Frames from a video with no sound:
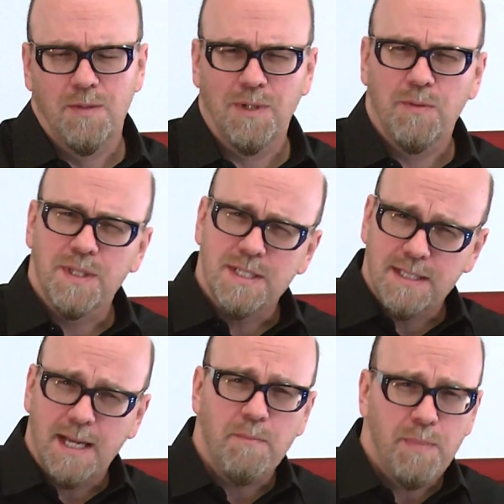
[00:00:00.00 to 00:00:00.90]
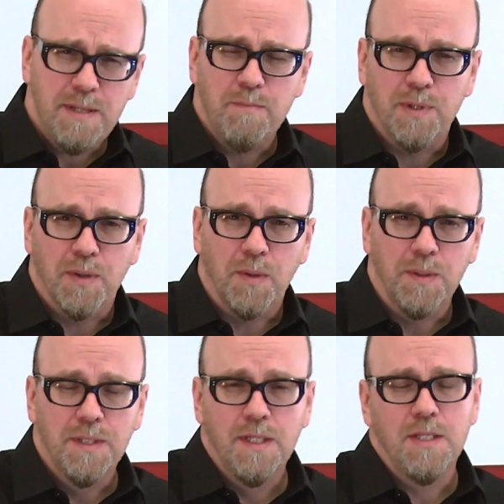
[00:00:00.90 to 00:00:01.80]
Right? With the design bid
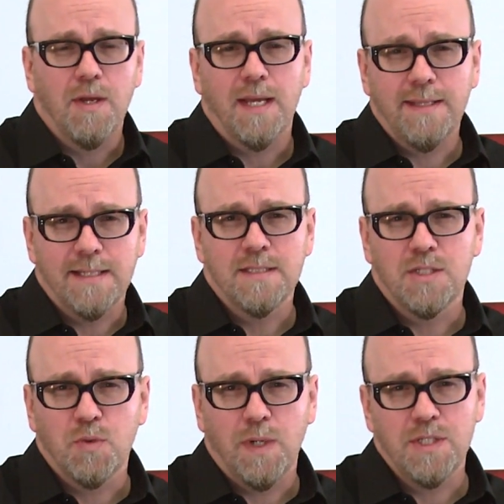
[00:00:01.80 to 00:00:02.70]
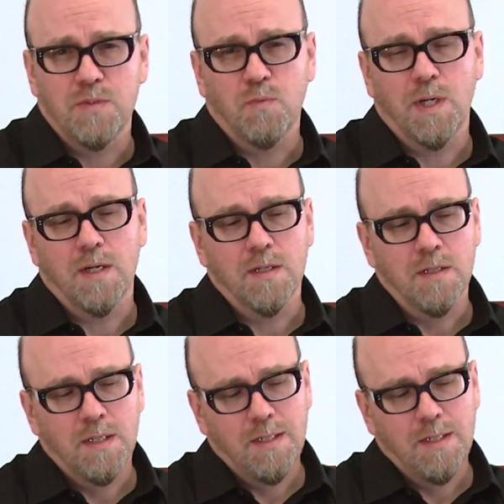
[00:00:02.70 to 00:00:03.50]
build, you had that situation where,